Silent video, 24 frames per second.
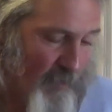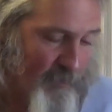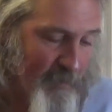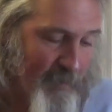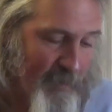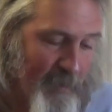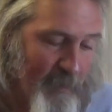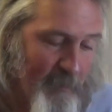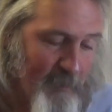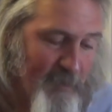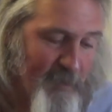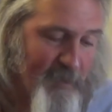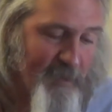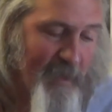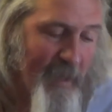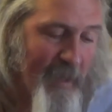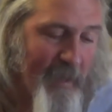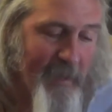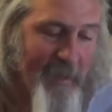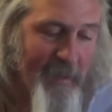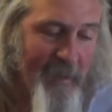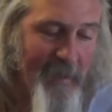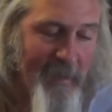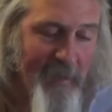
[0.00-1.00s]
after that was
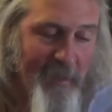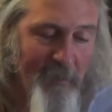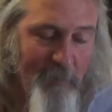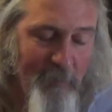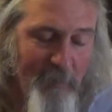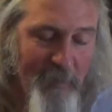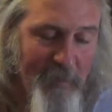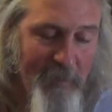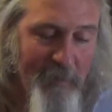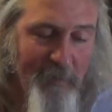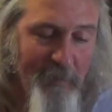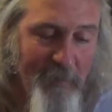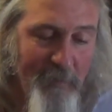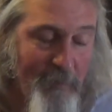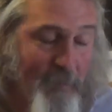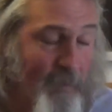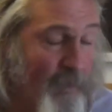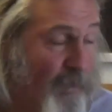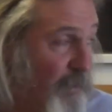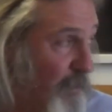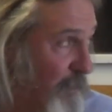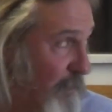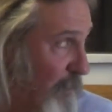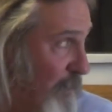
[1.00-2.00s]
Saturday or whatever,
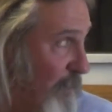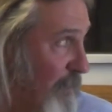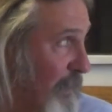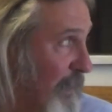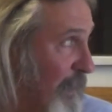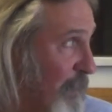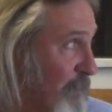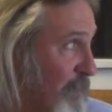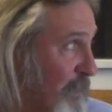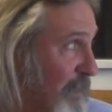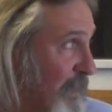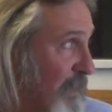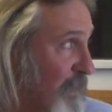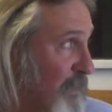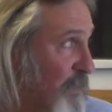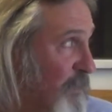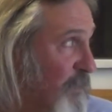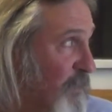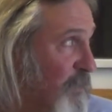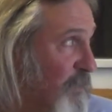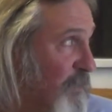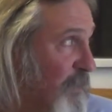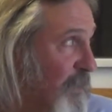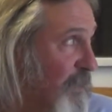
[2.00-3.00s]
but that was the last
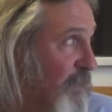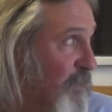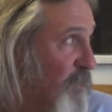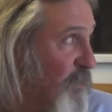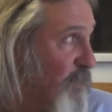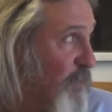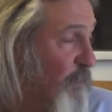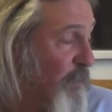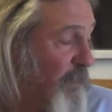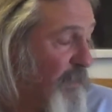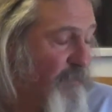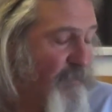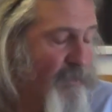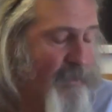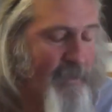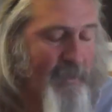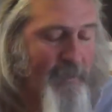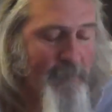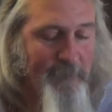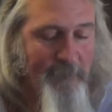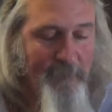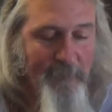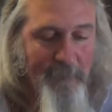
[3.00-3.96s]
Thursday show I ever did."